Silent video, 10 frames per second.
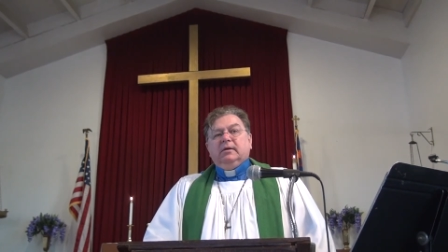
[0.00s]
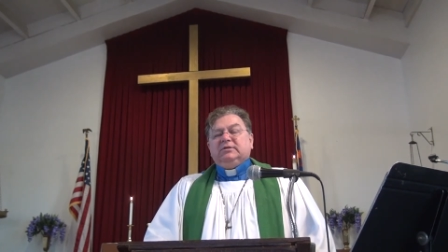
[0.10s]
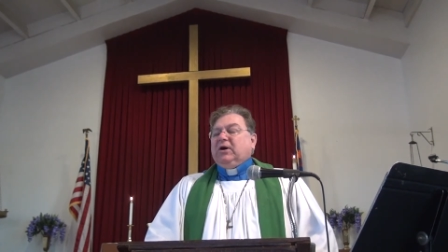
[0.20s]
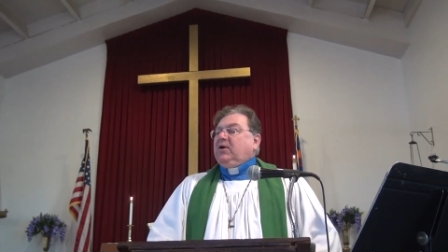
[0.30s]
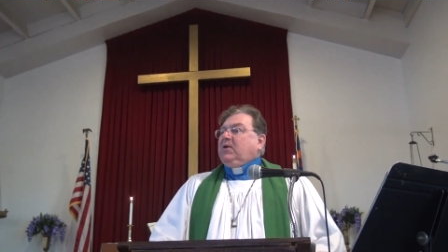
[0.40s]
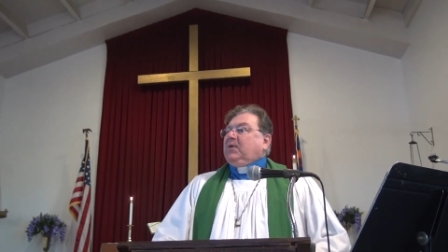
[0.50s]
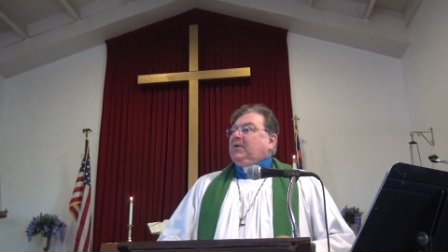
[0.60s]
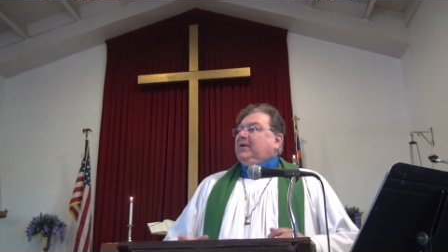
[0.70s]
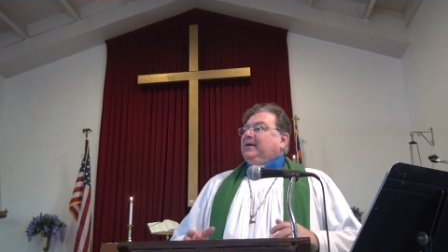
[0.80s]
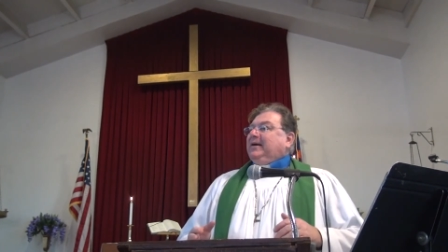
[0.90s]

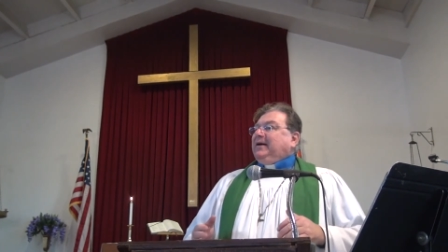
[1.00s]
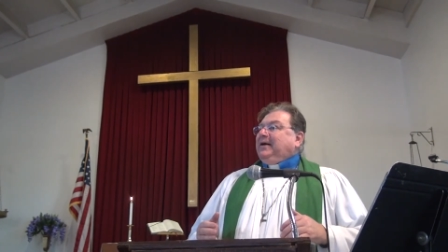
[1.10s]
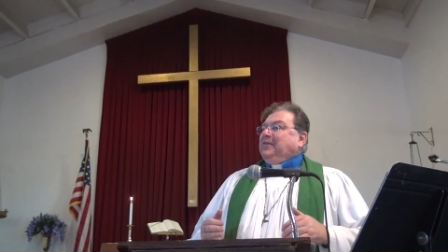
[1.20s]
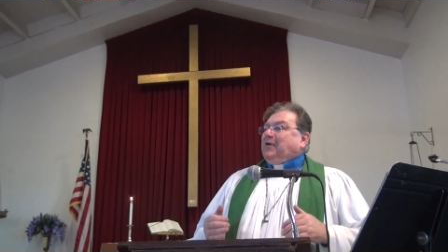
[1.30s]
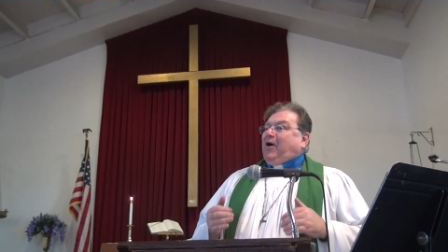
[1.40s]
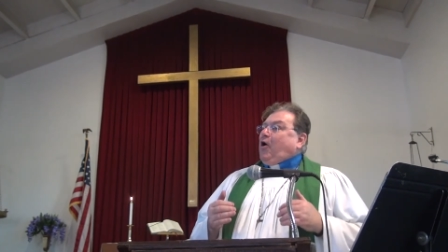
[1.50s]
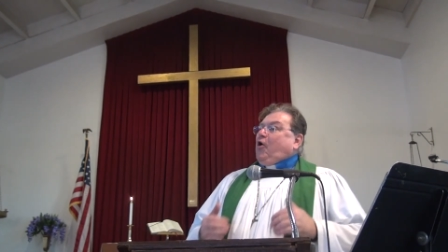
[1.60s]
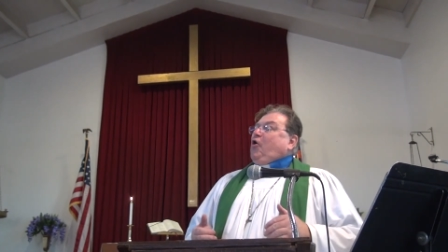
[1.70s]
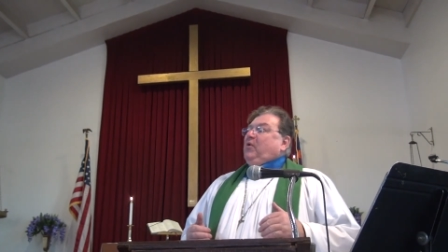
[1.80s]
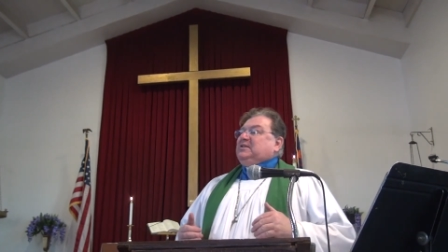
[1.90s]
So there are
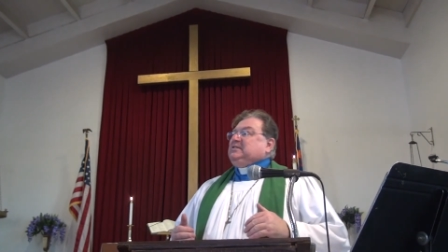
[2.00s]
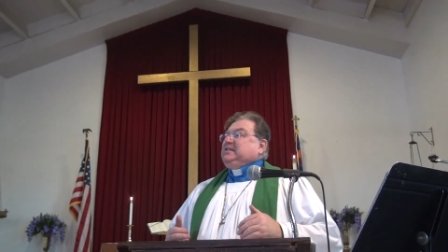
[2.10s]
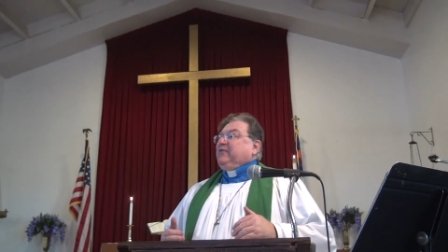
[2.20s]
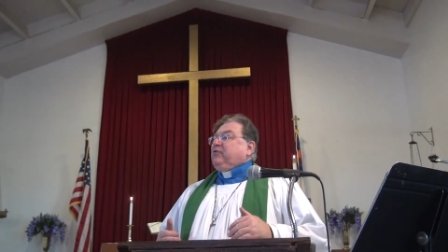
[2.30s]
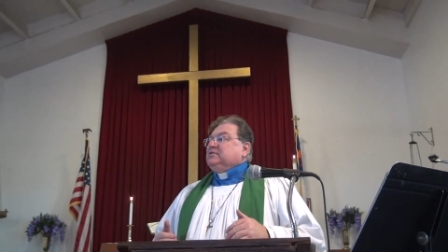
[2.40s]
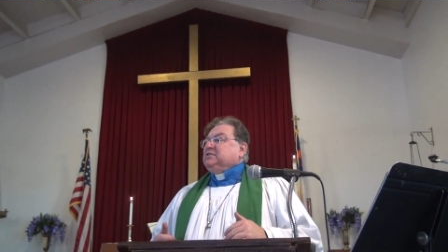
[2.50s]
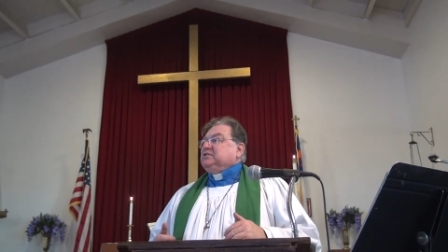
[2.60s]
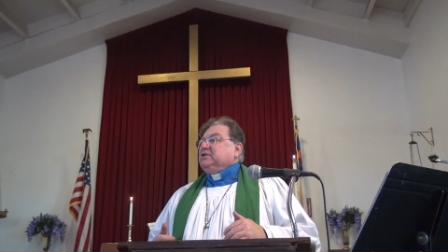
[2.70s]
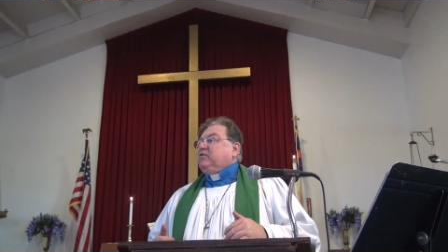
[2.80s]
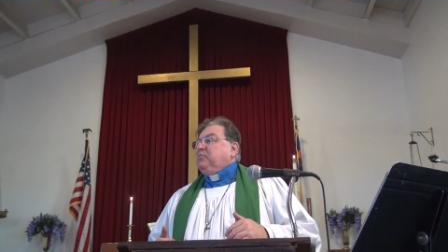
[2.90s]
always
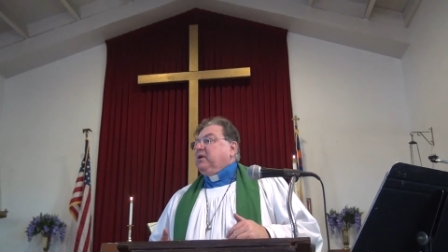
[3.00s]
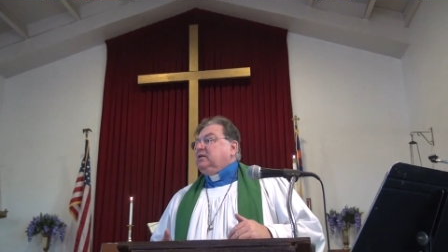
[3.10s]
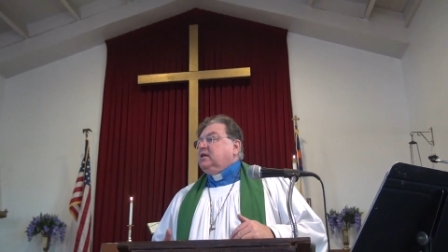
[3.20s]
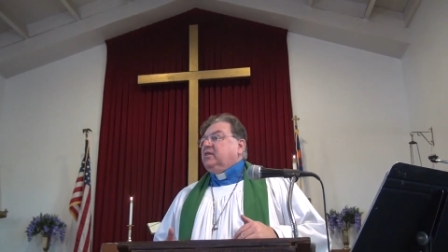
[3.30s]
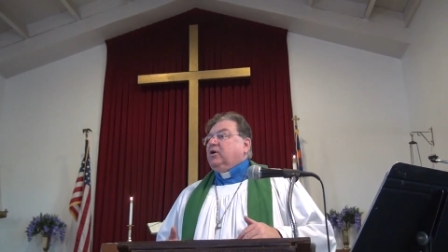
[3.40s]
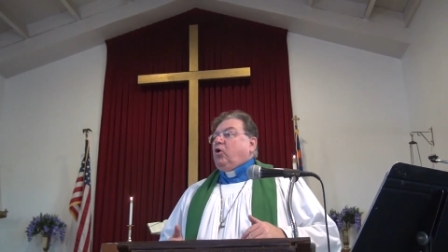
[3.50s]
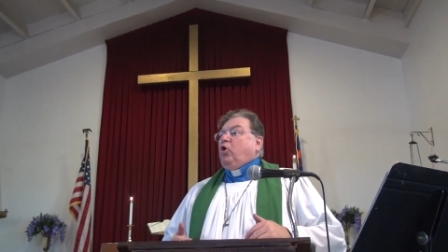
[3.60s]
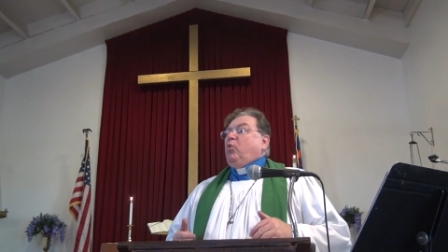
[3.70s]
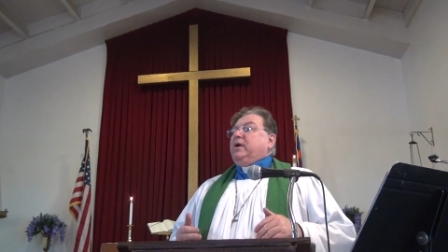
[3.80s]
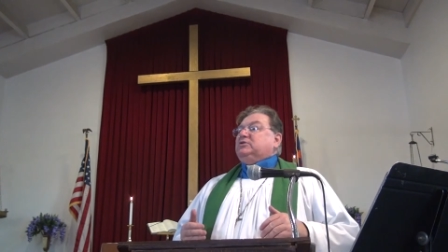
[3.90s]
differences of opinion. There
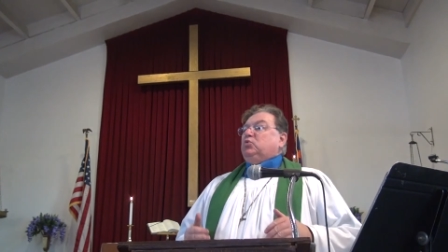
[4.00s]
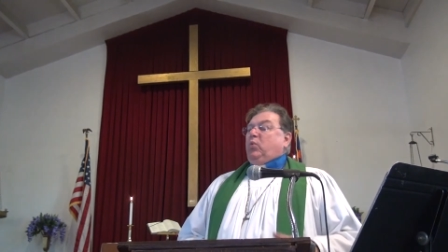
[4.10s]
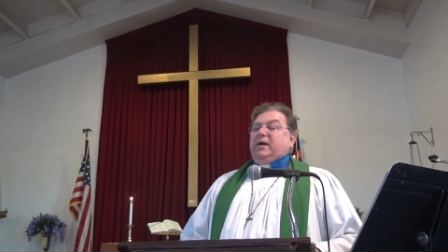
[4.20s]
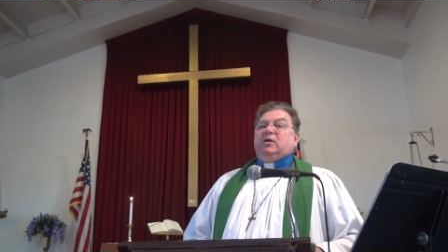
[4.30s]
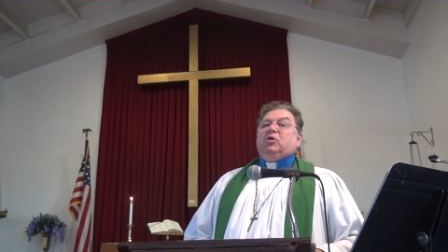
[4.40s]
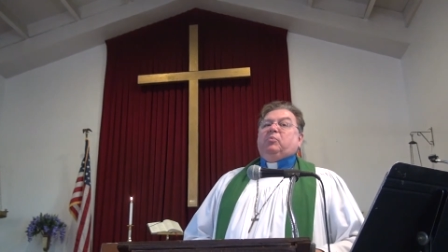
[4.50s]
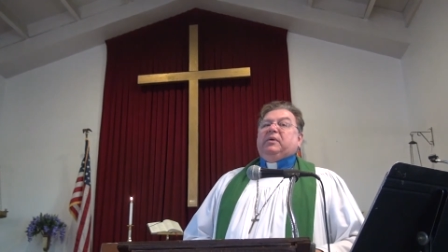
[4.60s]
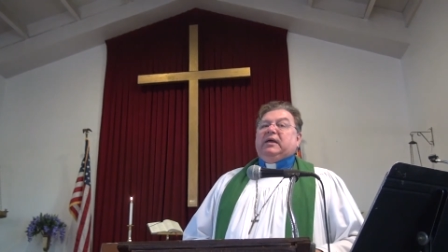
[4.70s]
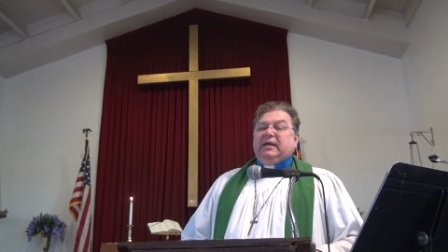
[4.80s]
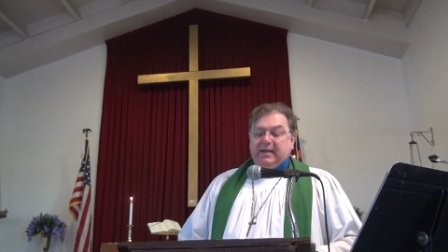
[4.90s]
always will
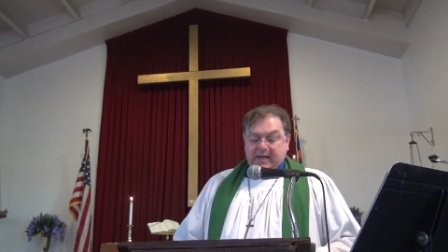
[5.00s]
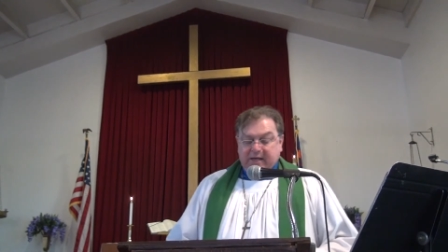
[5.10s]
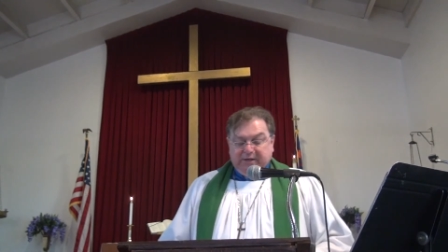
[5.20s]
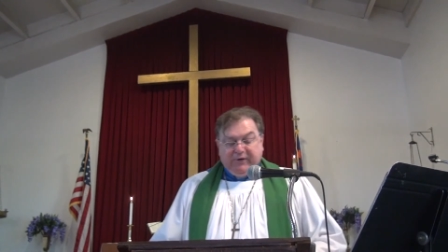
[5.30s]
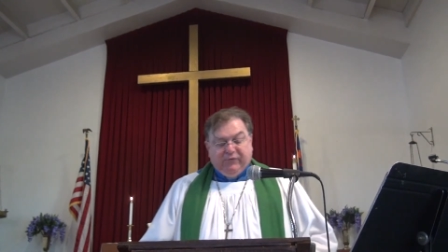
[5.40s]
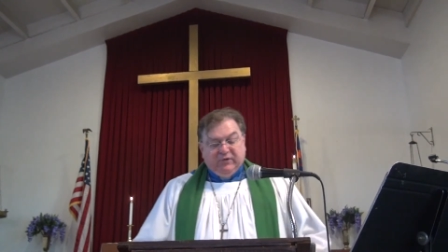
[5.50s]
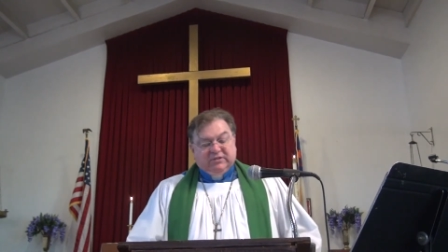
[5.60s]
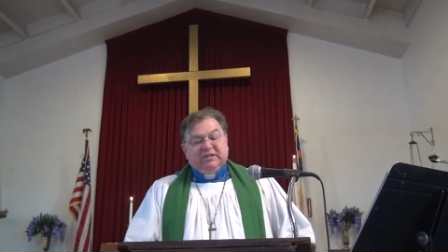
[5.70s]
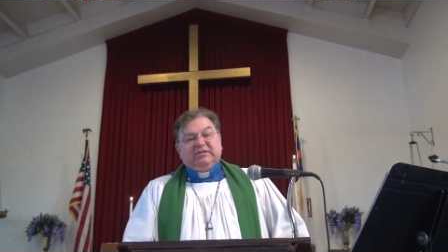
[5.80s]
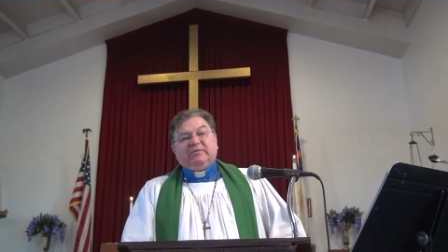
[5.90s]
be
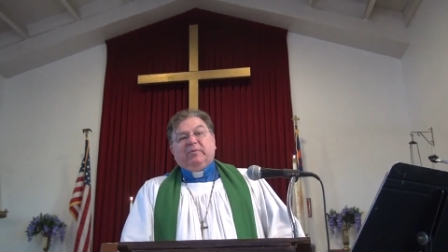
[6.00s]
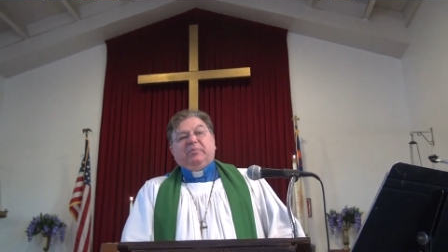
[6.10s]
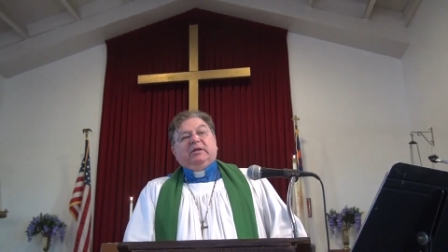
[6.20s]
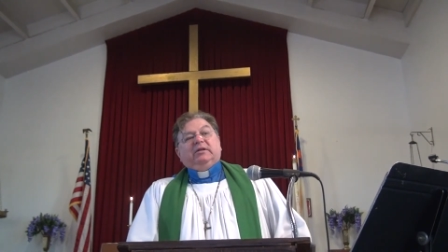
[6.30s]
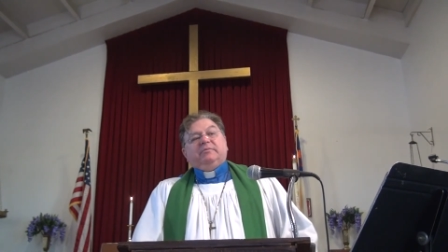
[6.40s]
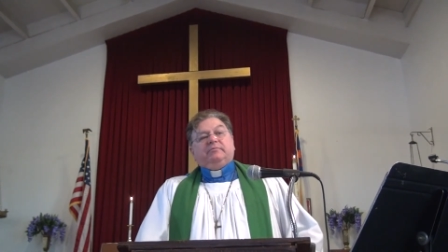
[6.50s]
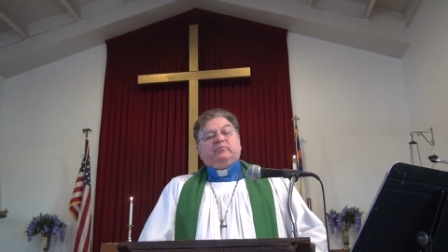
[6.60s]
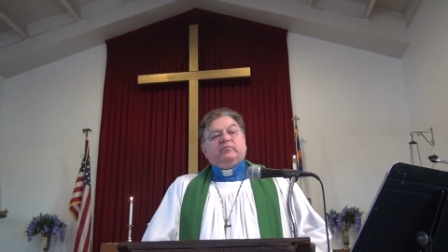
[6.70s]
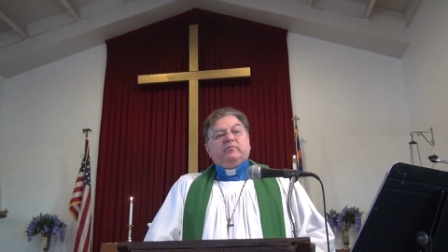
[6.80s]
differences of opinion.